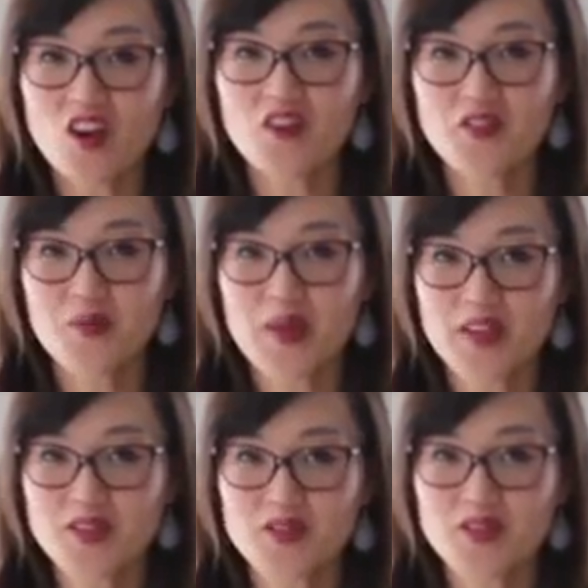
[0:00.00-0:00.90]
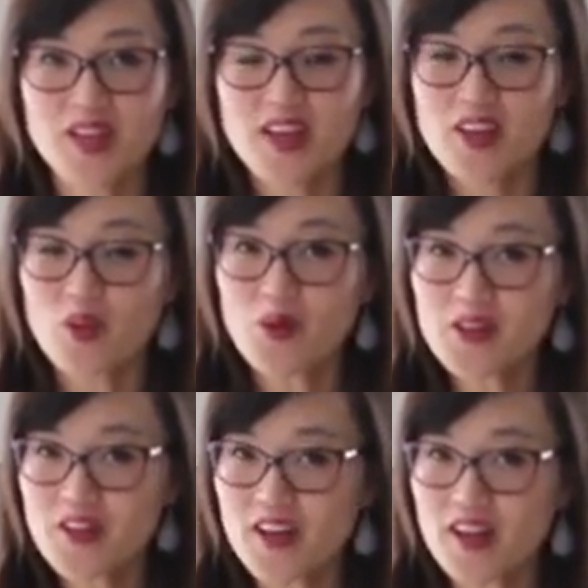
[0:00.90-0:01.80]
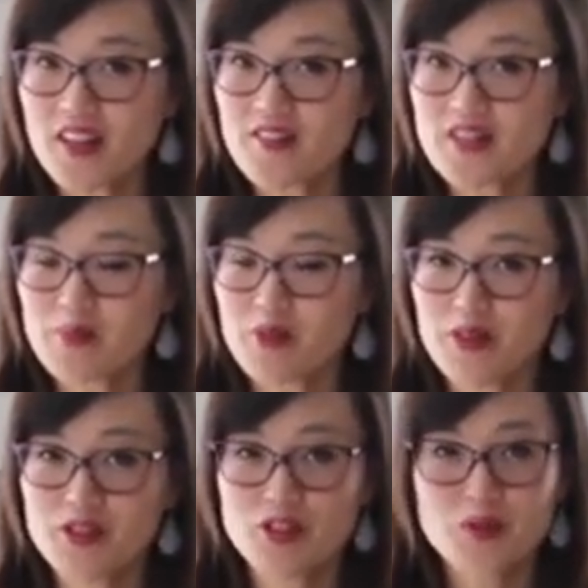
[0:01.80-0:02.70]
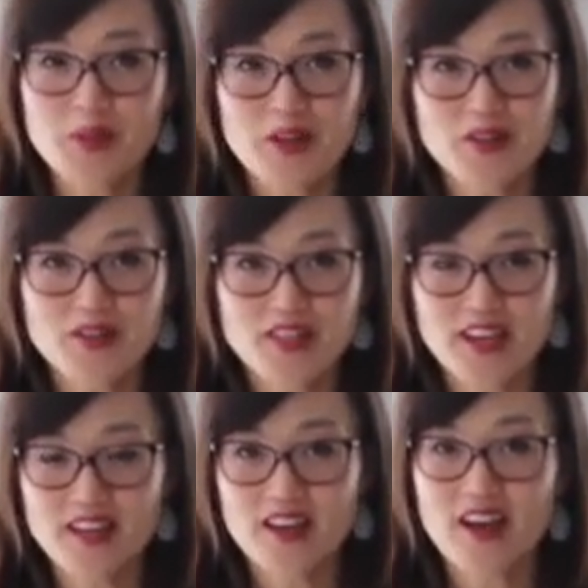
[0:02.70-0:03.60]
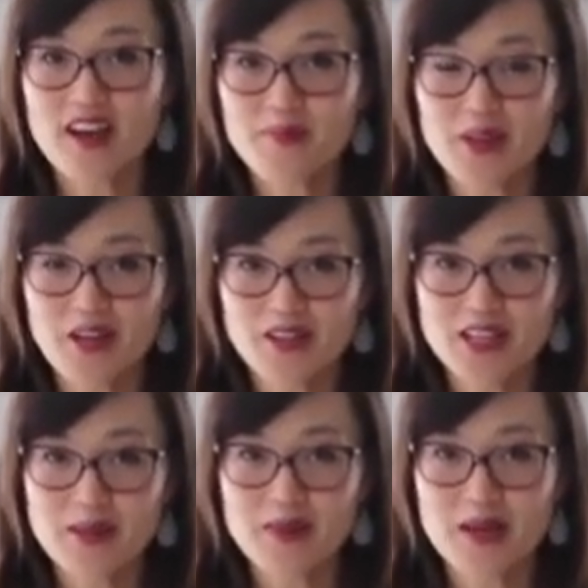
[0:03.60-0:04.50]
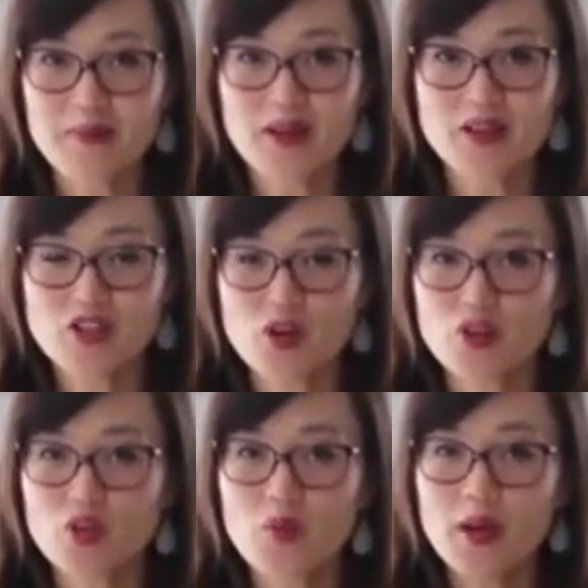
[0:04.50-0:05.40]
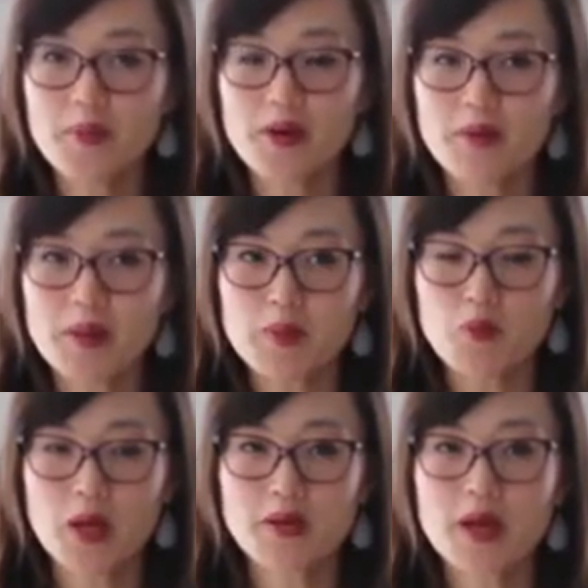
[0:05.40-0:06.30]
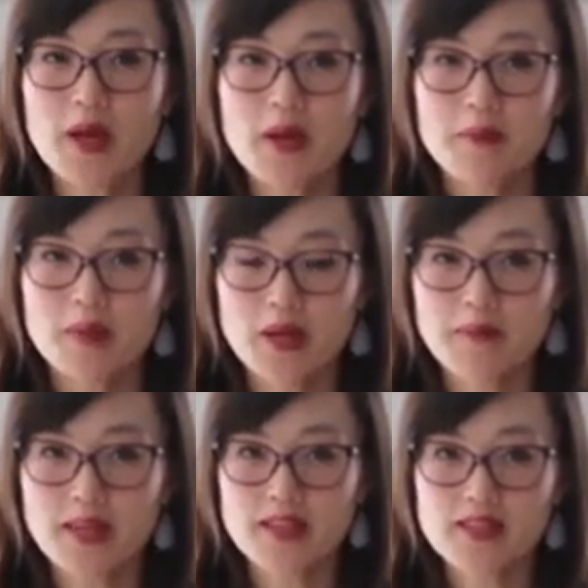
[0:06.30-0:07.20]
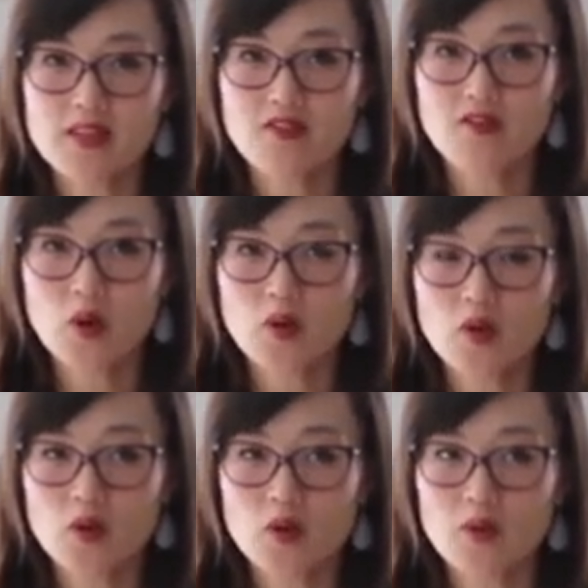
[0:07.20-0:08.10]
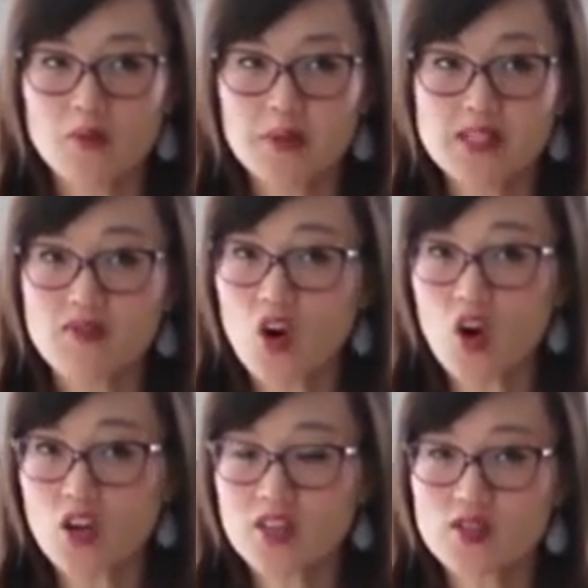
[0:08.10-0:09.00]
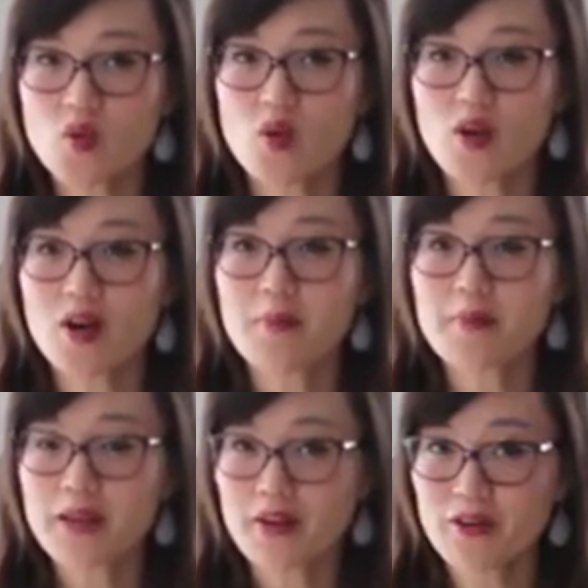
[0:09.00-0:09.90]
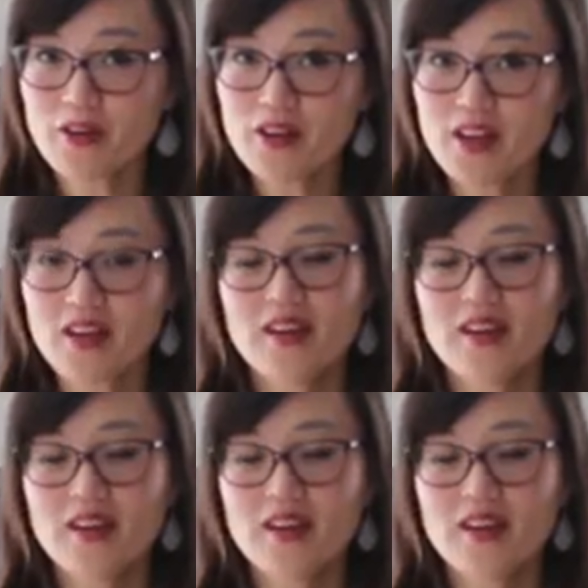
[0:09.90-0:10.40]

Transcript: off your mantle. The only thing I left up were the two mirrors that I plan on keeping up there. So you want to put maybe one big piece, a focal piece of art or a mirror.